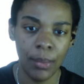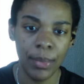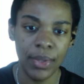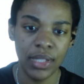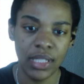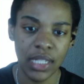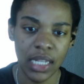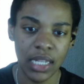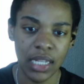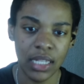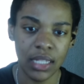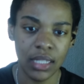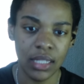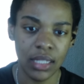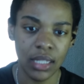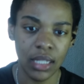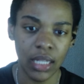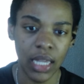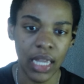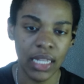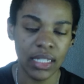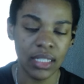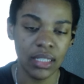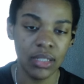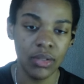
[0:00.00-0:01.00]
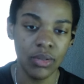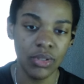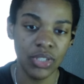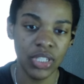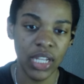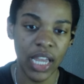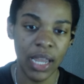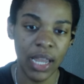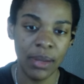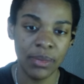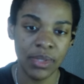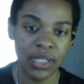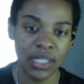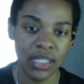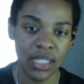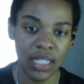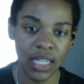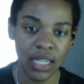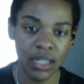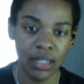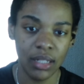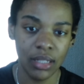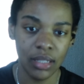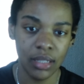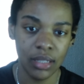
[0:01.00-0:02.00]
Let me just guess. Luke James is the
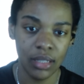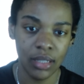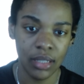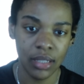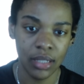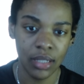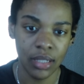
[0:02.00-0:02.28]
killer.